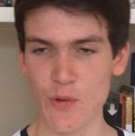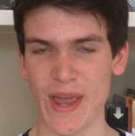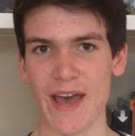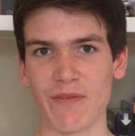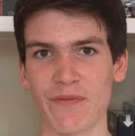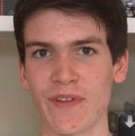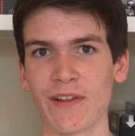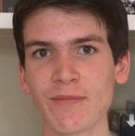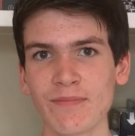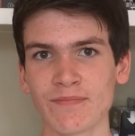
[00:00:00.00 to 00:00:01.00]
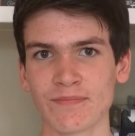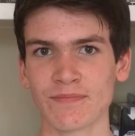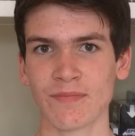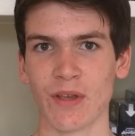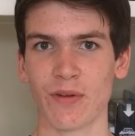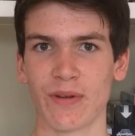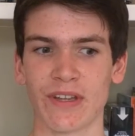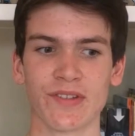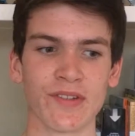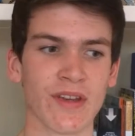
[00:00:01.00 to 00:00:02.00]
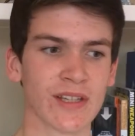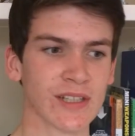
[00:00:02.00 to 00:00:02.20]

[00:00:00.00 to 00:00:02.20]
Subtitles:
We have a villain who is